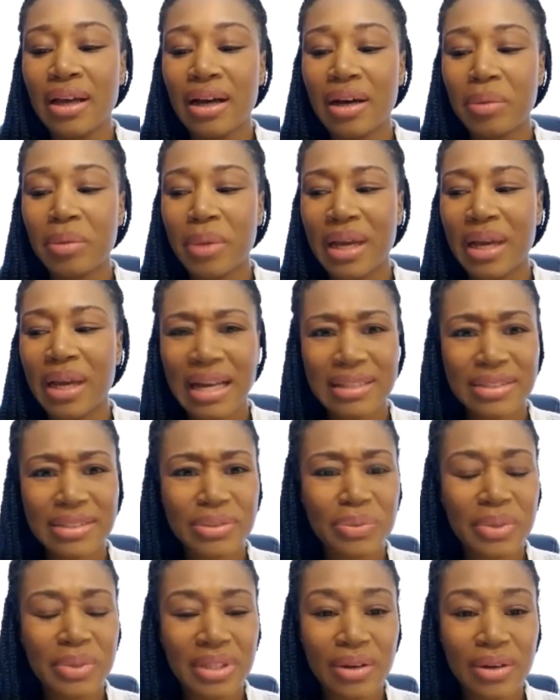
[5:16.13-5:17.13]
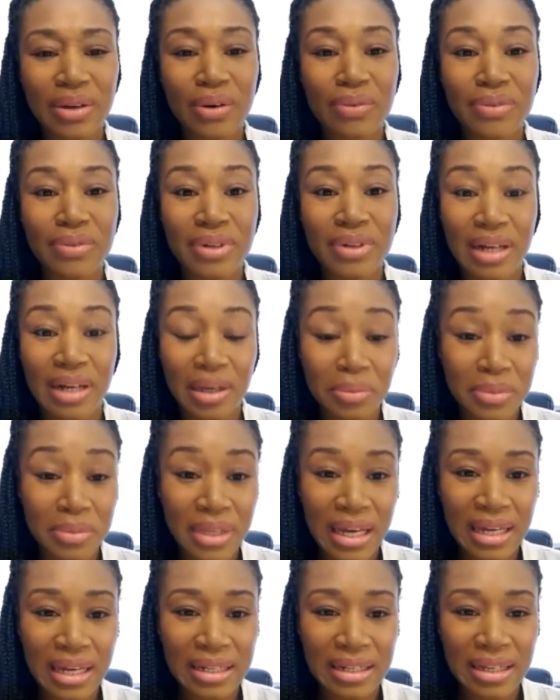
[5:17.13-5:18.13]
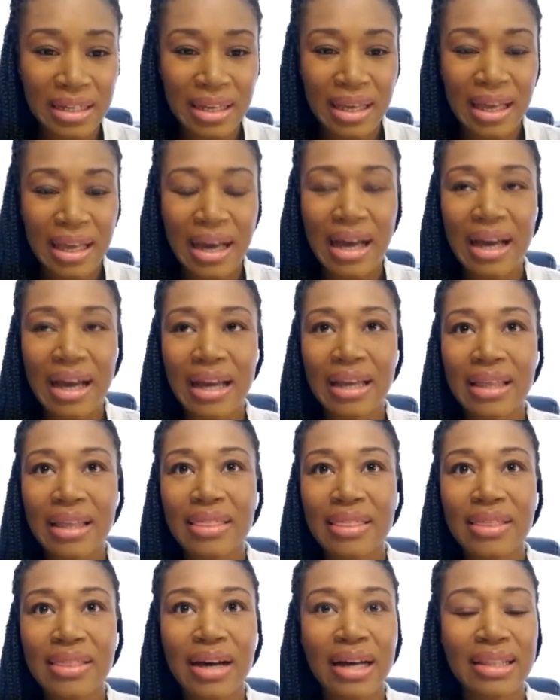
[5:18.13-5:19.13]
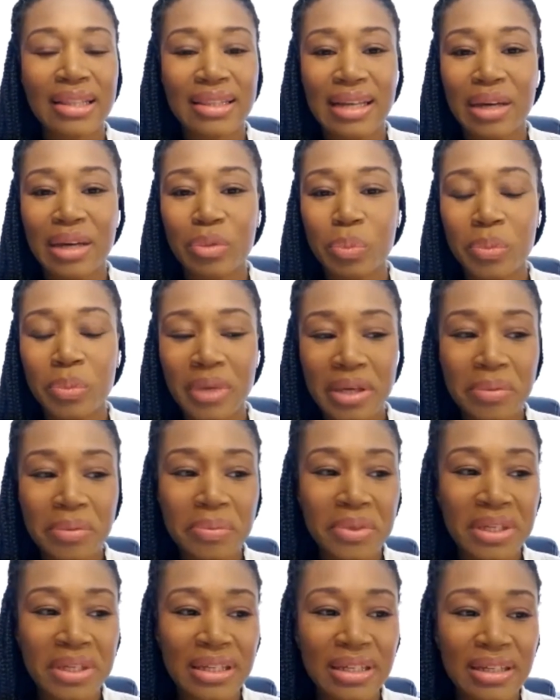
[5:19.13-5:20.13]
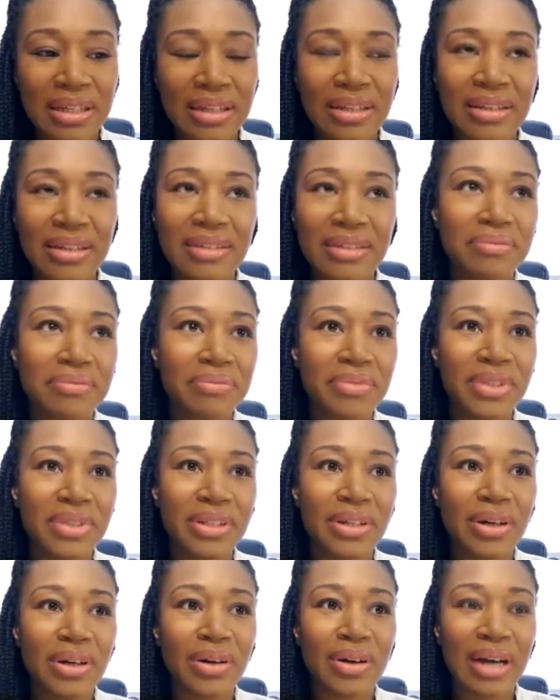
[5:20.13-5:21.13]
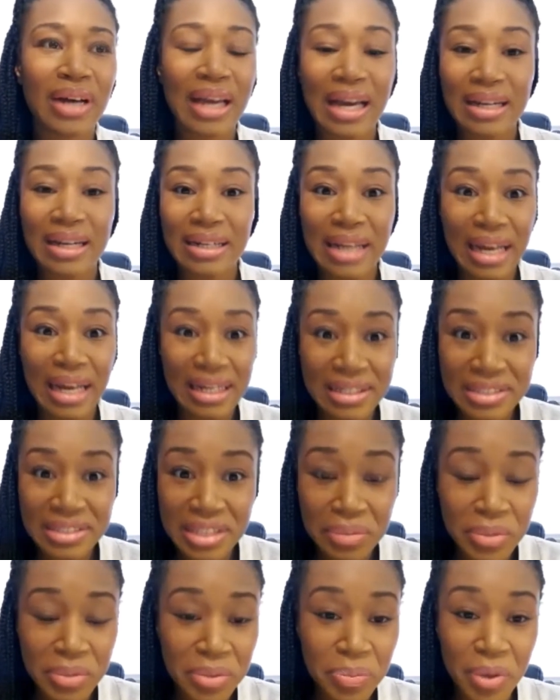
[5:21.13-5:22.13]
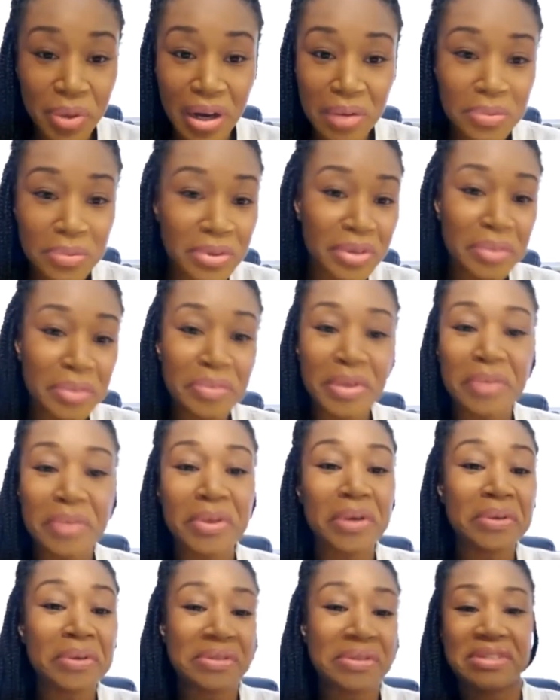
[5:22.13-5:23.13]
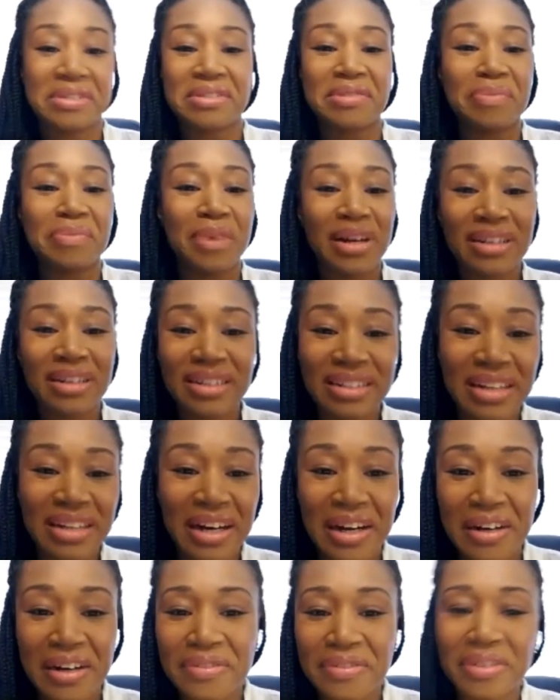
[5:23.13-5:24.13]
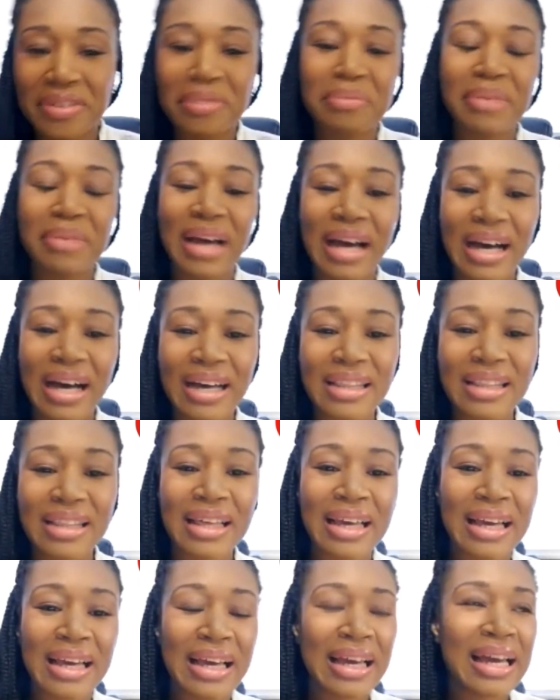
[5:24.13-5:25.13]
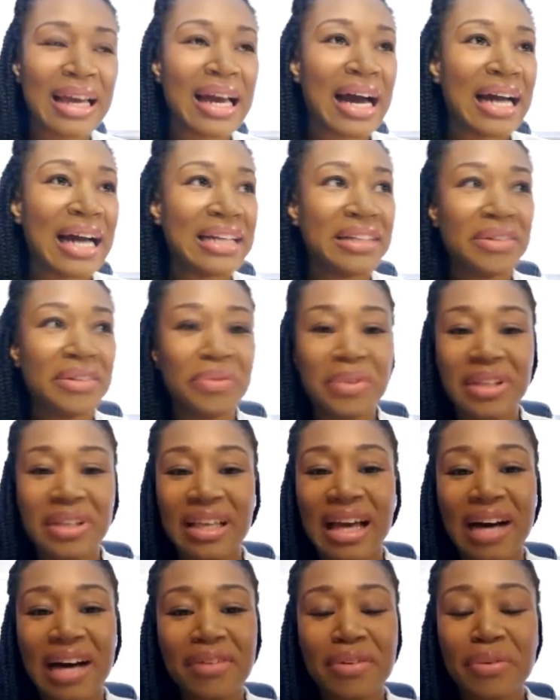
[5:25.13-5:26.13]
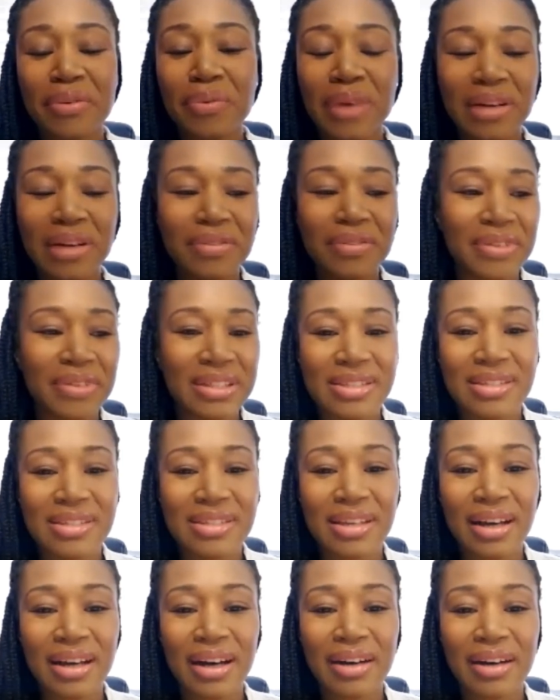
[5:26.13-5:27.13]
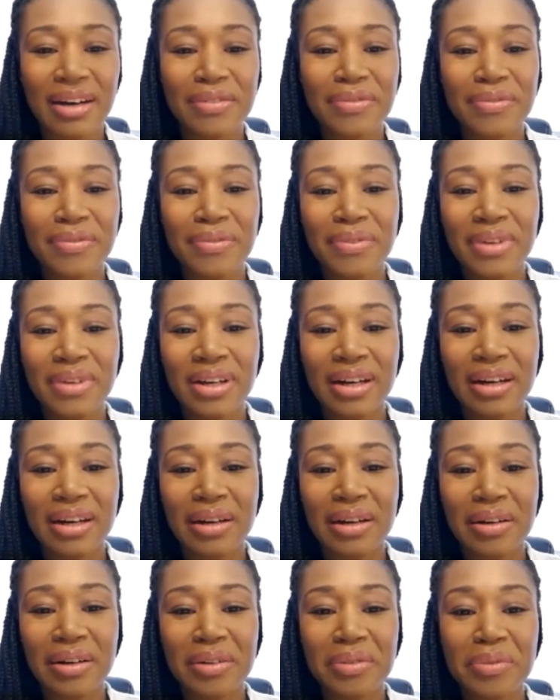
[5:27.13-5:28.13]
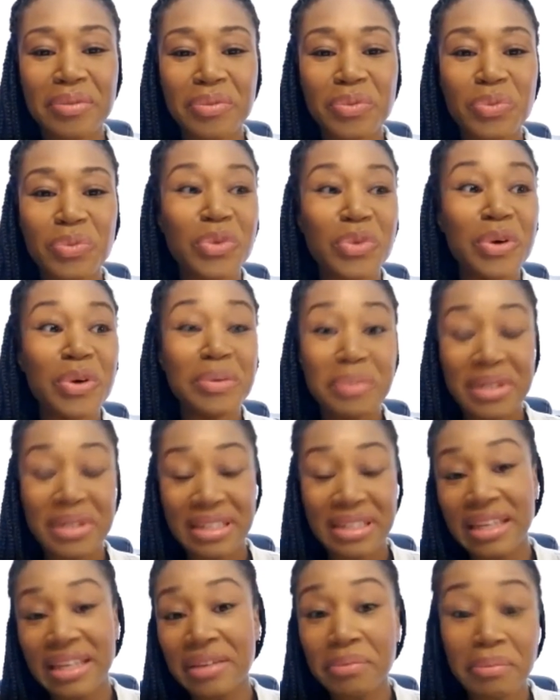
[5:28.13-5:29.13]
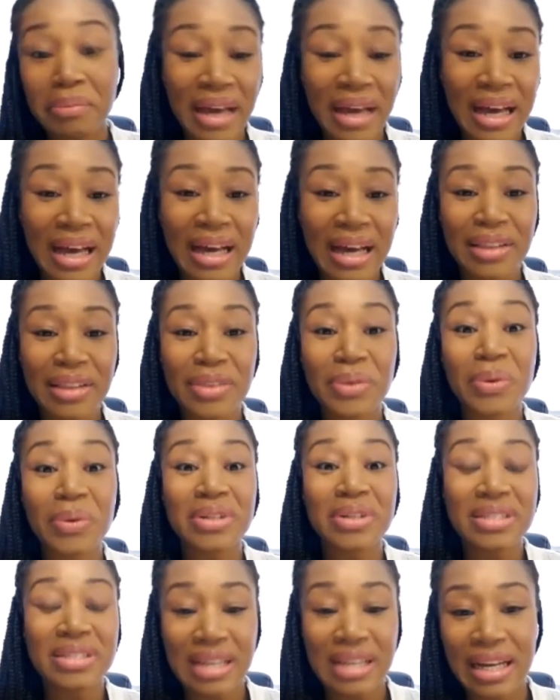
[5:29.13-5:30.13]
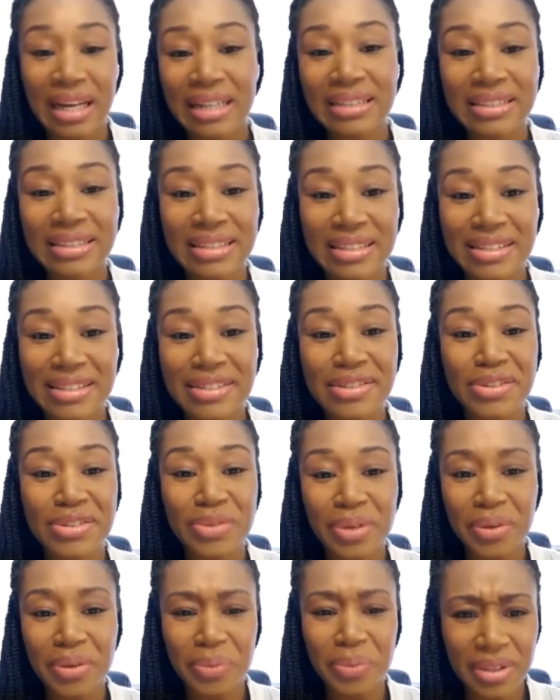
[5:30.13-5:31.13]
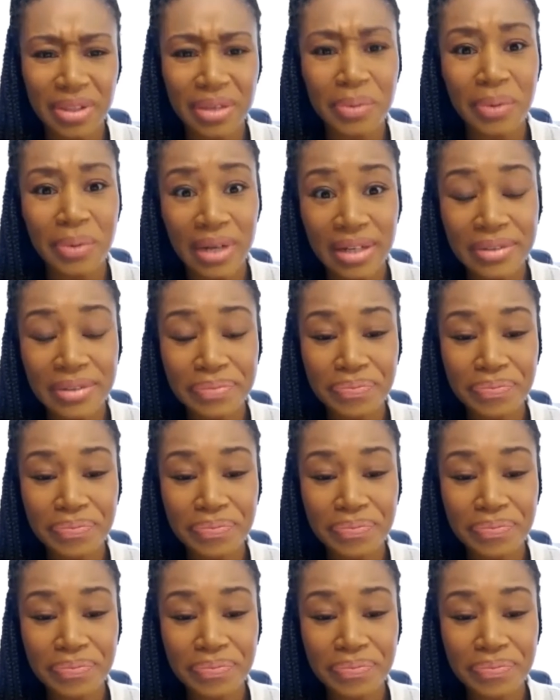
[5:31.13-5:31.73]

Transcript: I had to really overcome that. I thought that maybe, I had an academic problem. Maybe I wasn't smart enough in math. I didn't really have a reference of women in math or sciences doing really well.